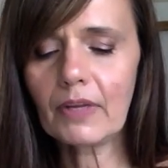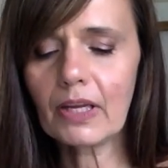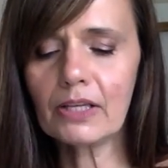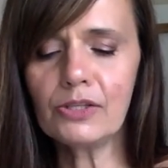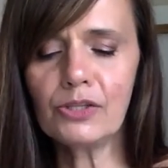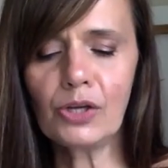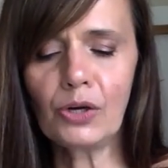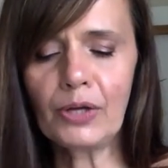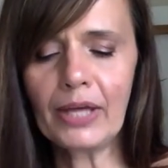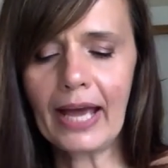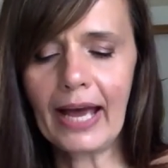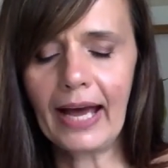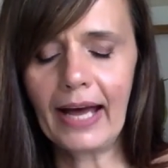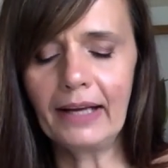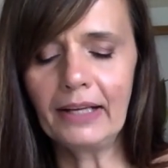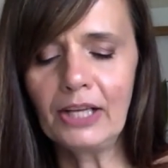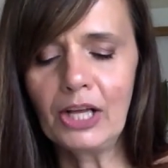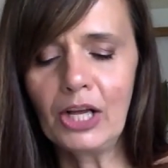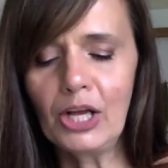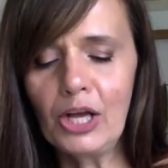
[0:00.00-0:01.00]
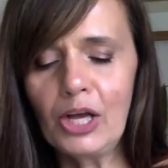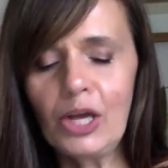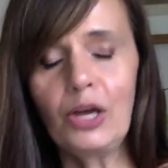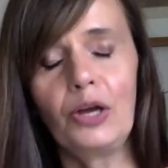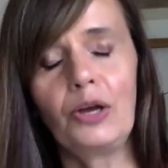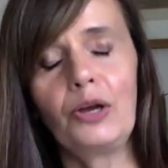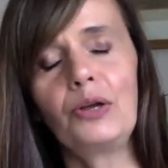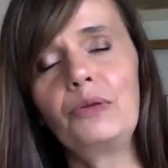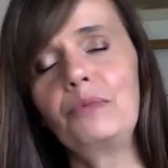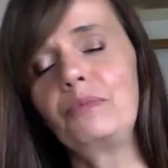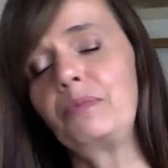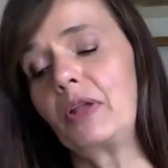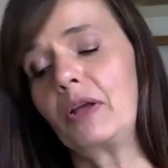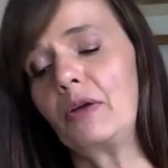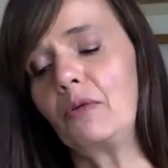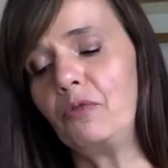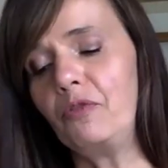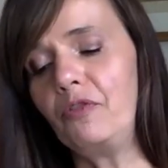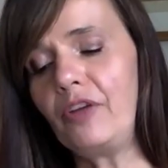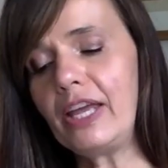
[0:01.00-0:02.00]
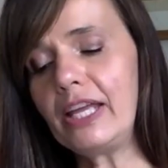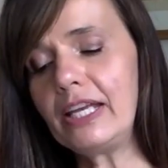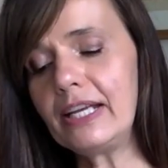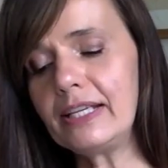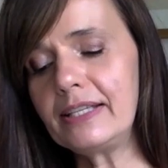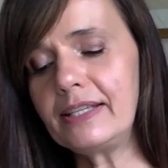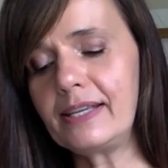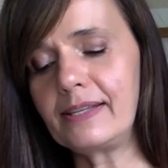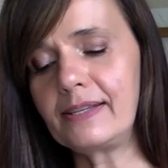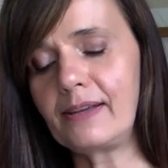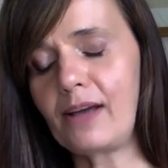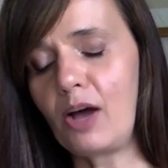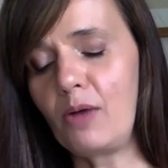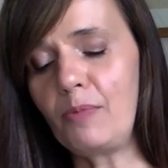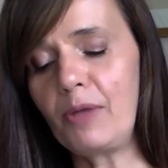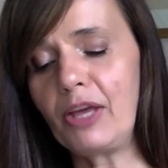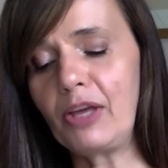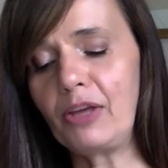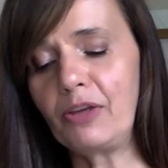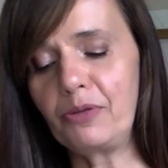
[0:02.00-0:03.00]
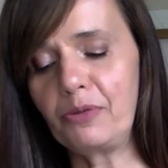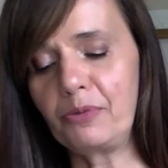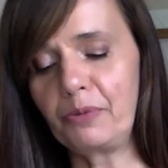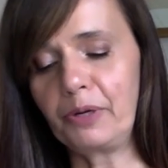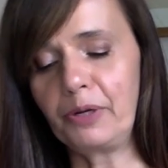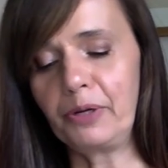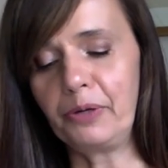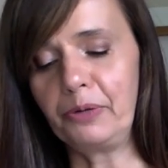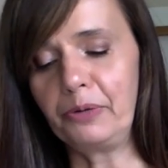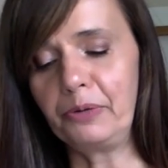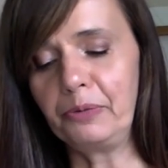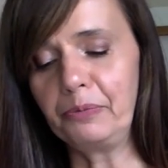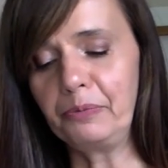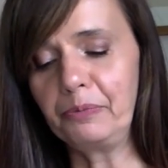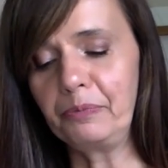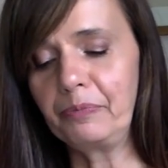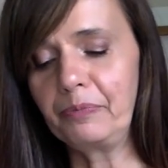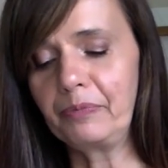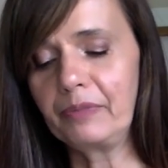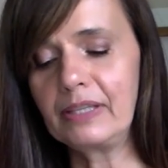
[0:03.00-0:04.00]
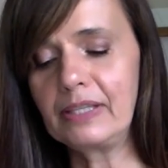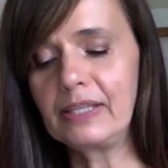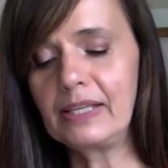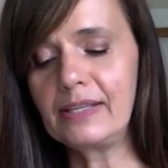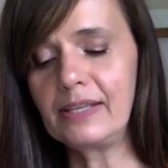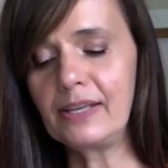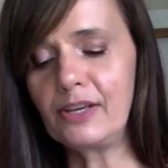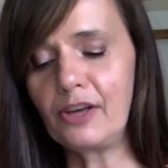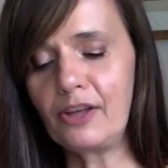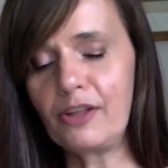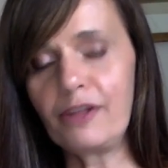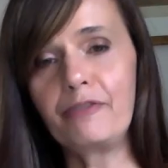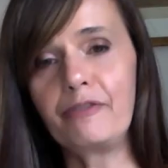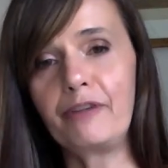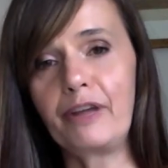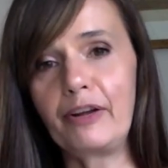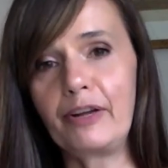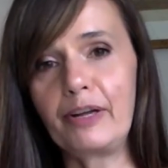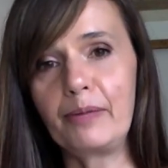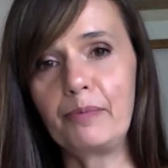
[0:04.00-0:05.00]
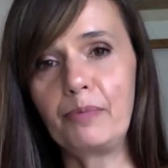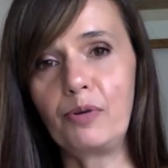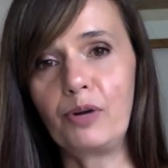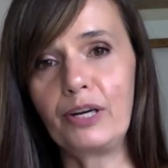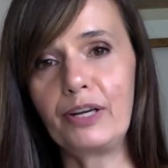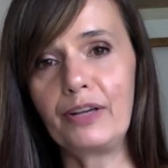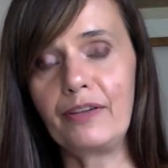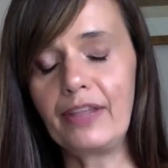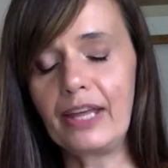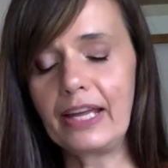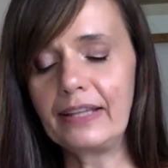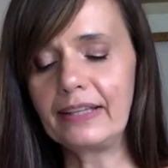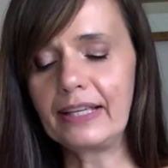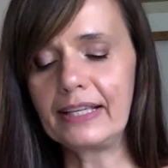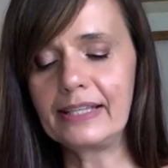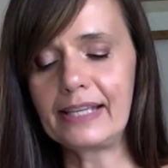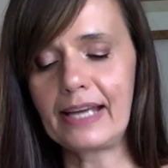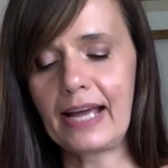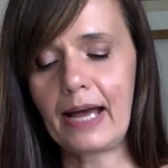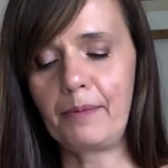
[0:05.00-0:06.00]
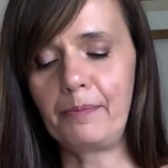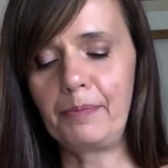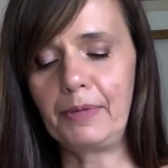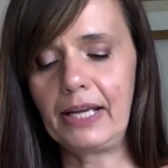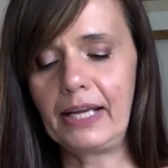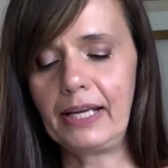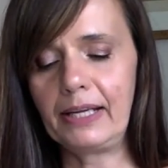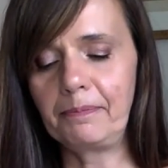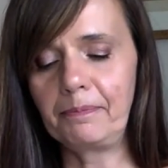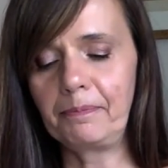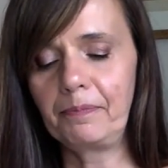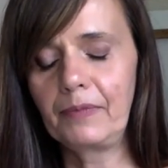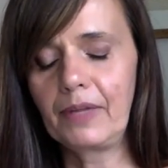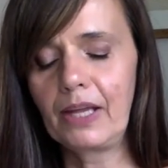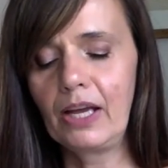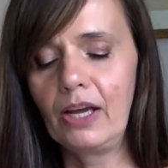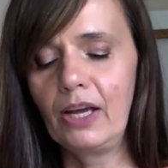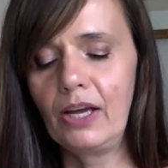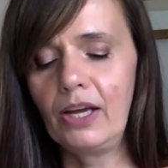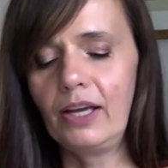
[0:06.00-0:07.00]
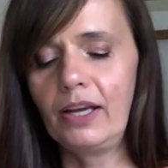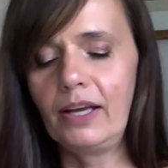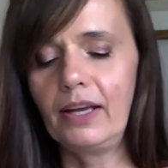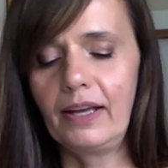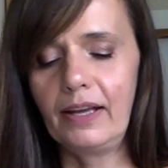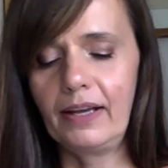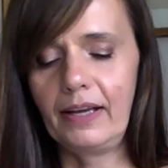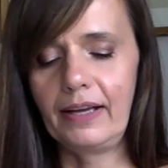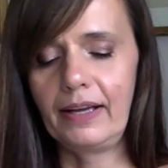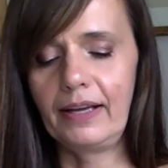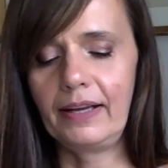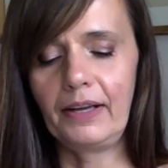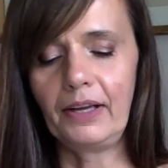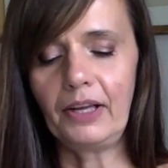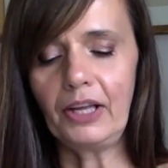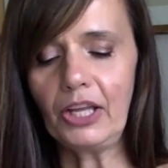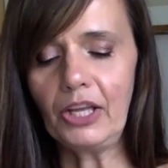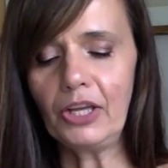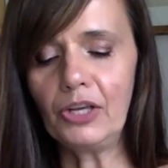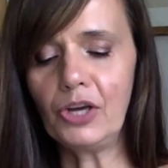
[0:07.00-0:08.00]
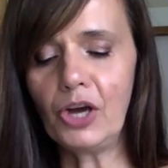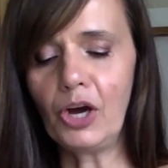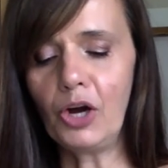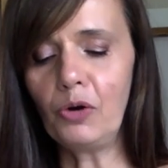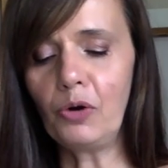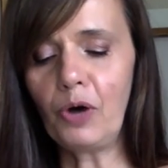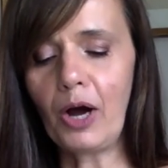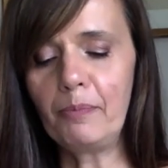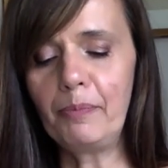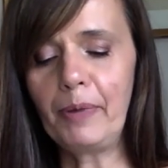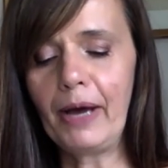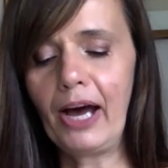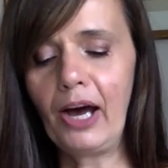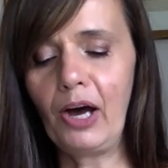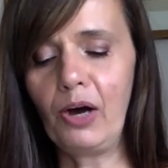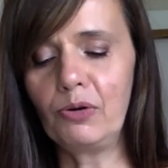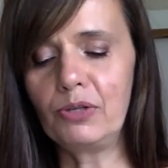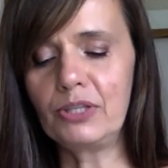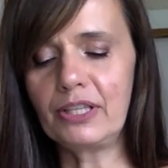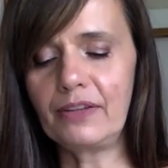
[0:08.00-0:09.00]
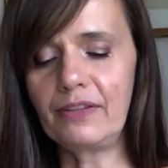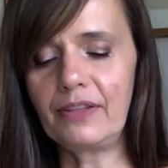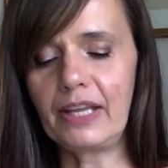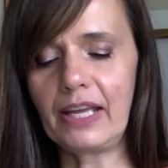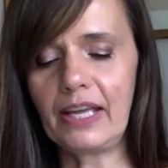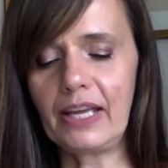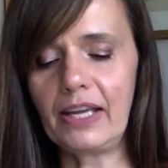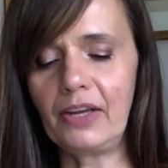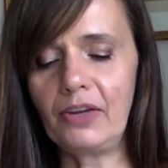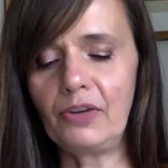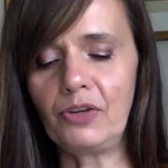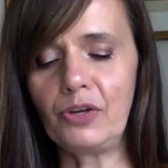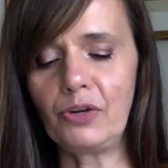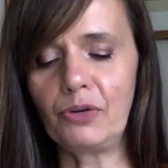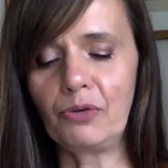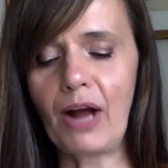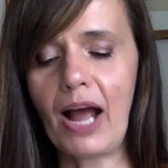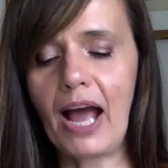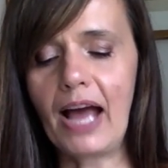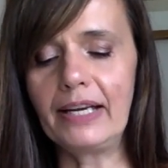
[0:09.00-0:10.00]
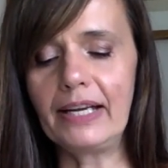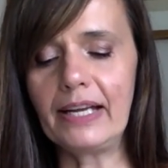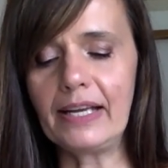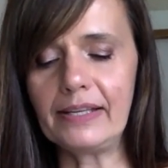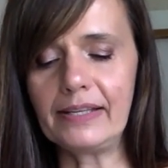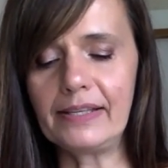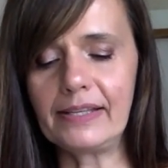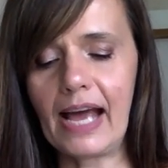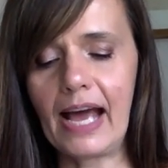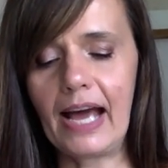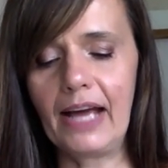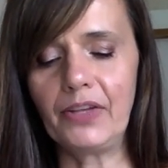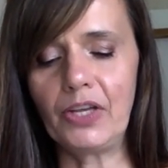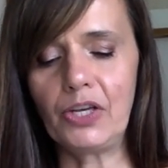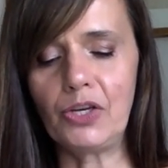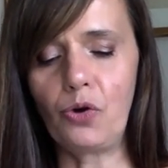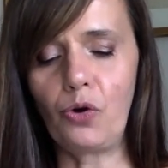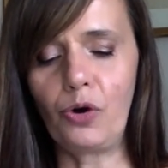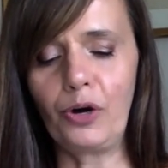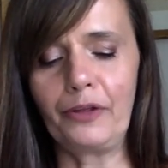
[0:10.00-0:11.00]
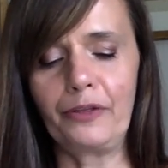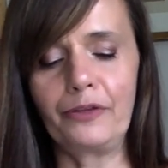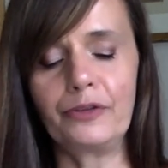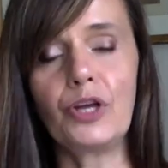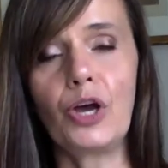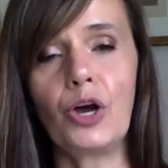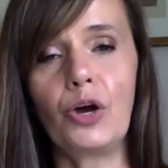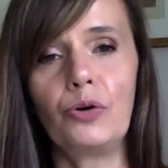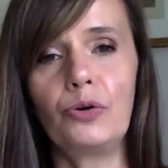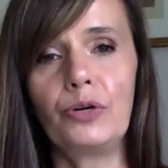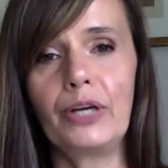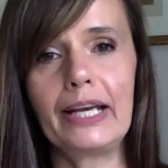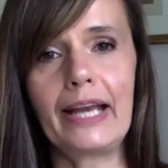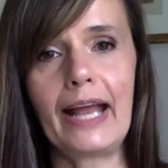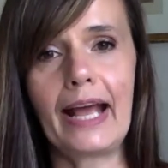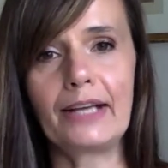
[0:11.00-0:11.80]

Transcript: So yeah, Venus is coming through. This is another very important thing that's happening. You know about the Uranus on the north node and